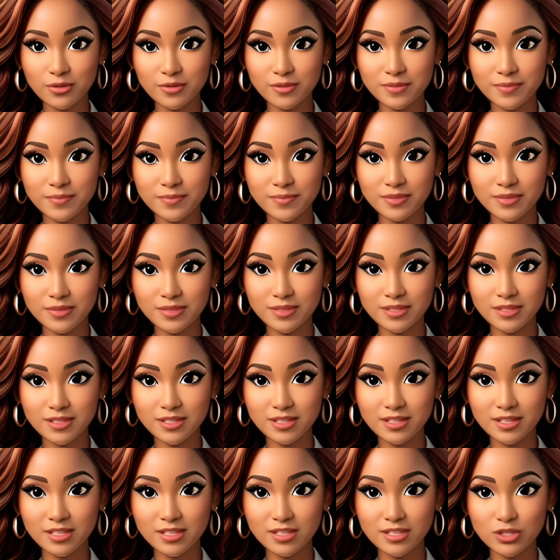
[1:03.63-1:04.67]
such as
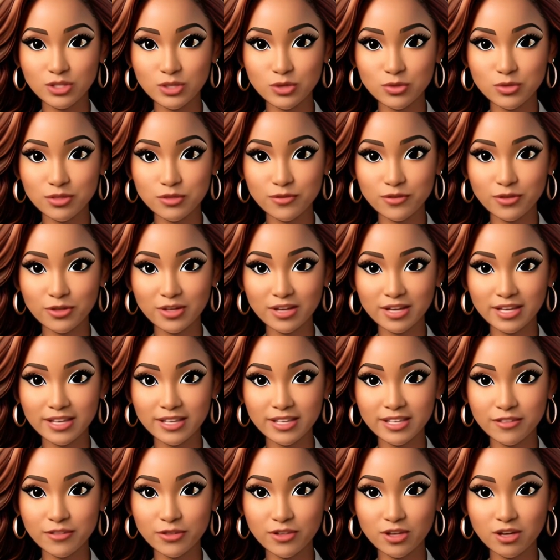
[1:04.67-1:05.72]
images, videos,
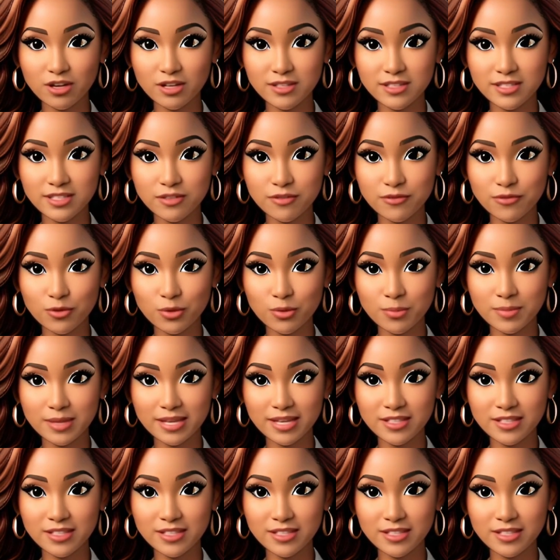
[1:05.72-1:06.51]
and blog posts.